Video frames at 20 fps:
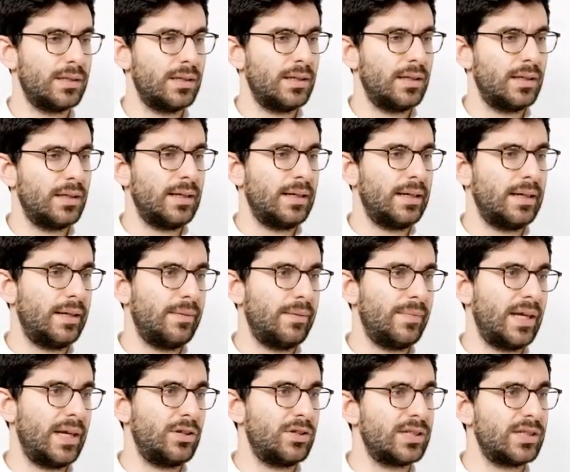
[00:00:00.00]
Yeah. Um,
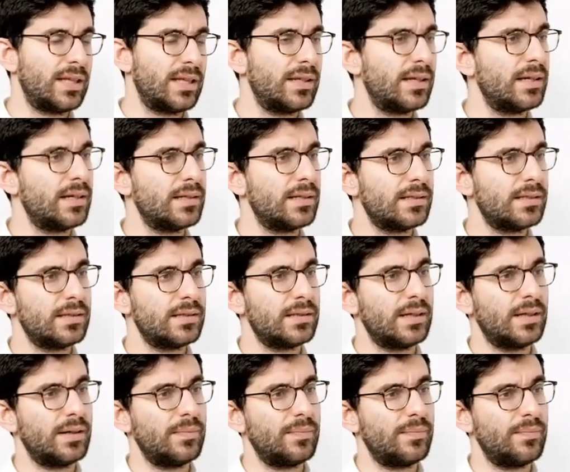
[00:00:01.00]
and you said that it's
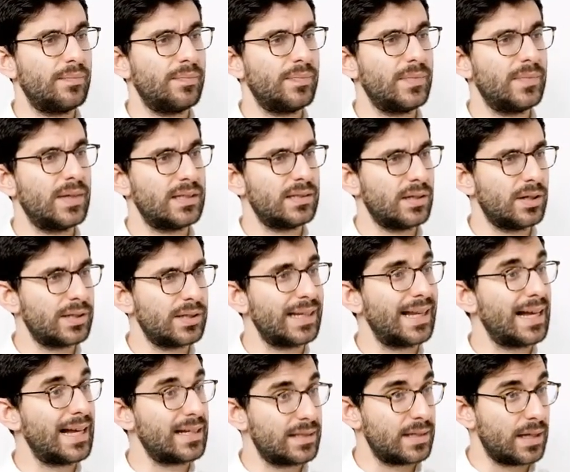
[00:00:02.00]
um, it started
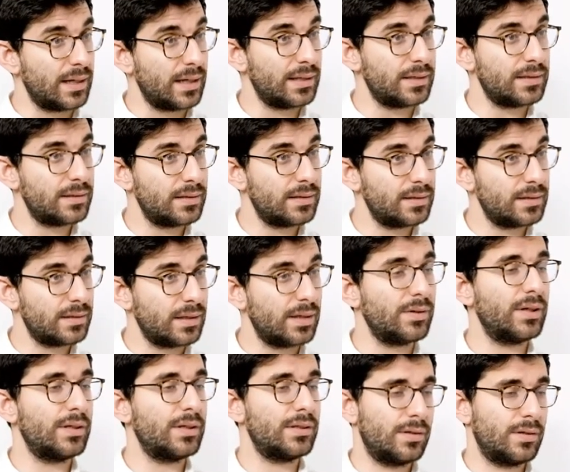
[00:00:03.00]
last night. Yeah. Is that
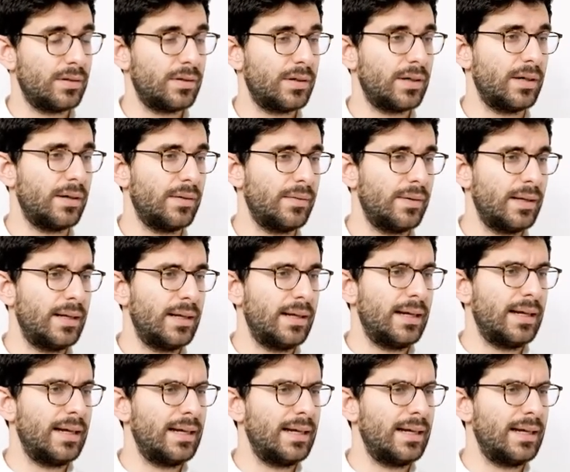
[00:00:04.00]
right? Yeah. Okay. Yeah.